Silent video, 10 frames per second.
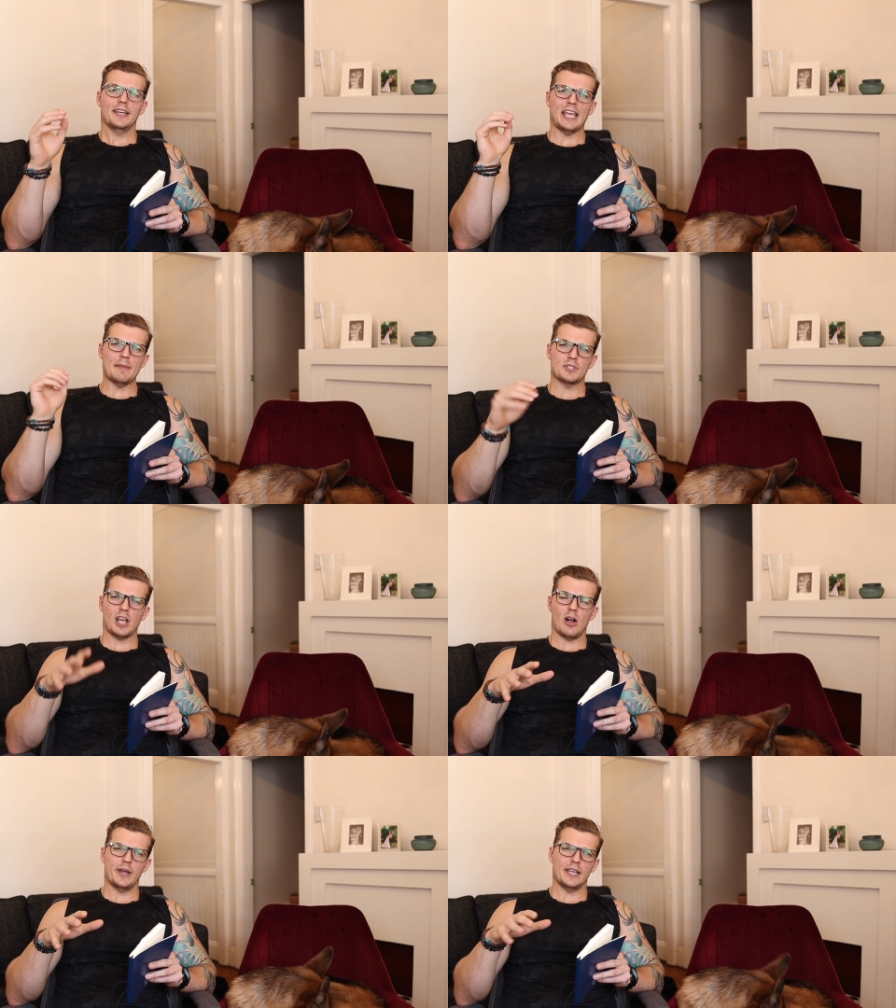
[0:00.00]
Kept
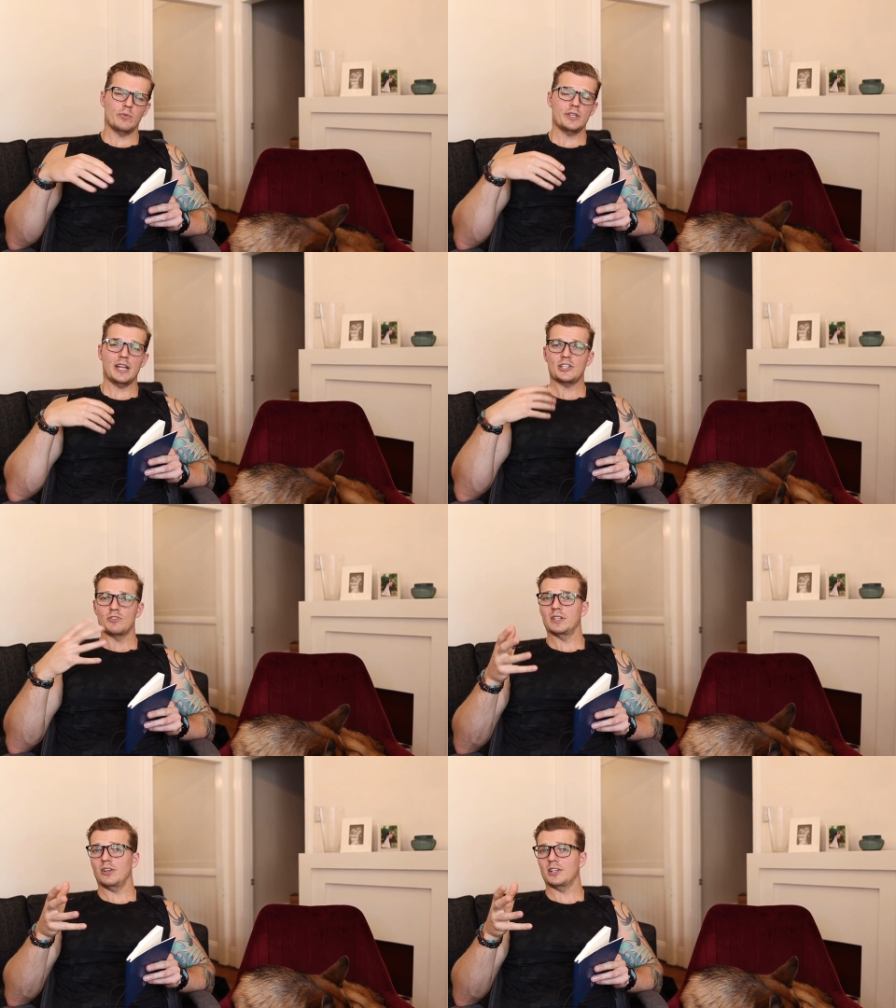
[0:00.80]
going. We didn't
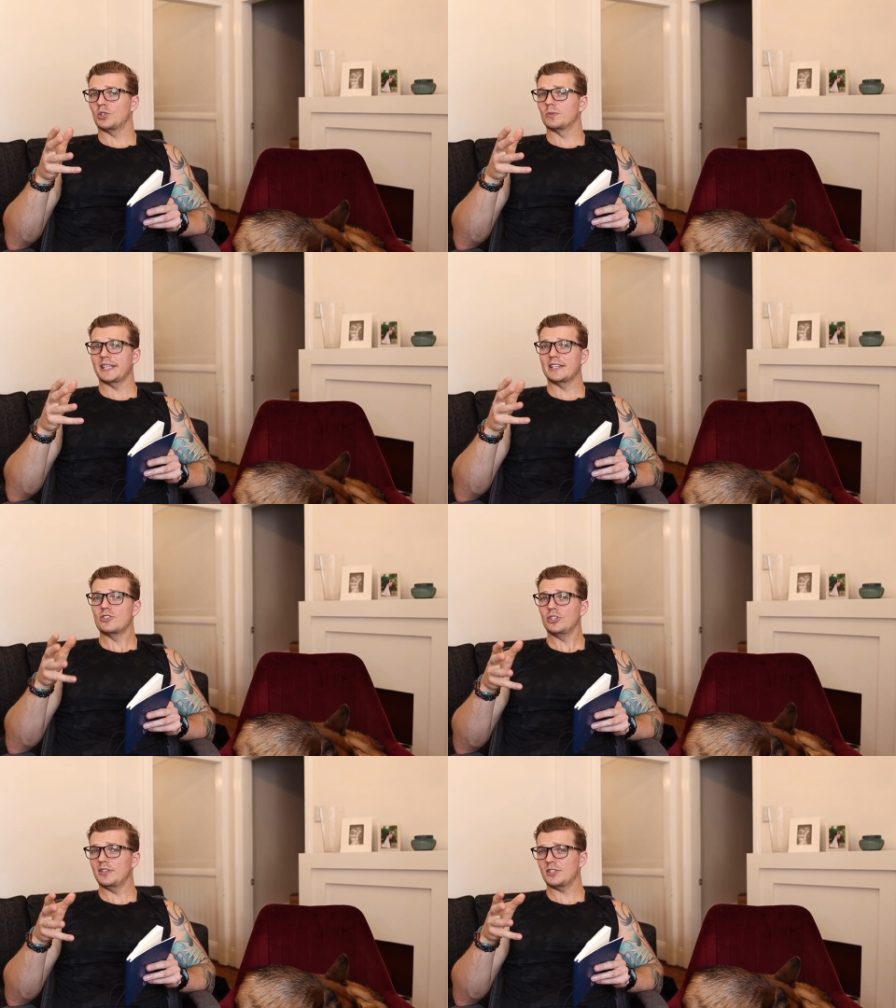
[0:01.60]
actually realise she was
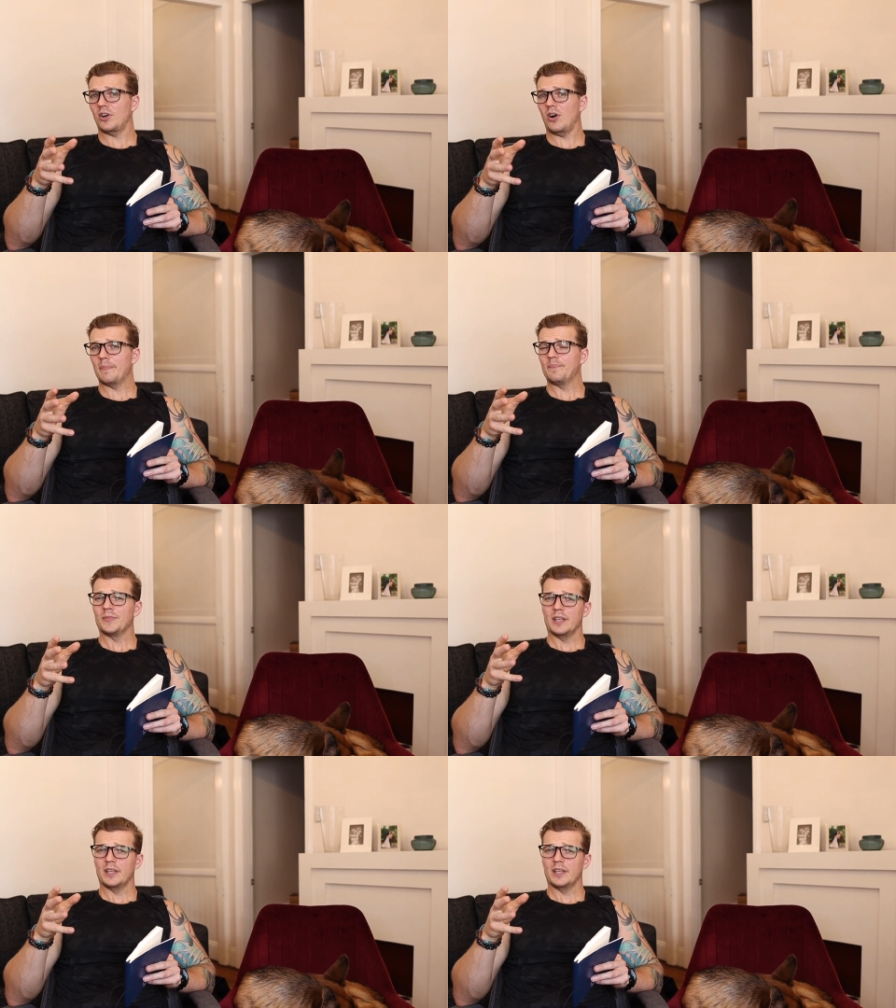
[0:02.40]
injured at the time.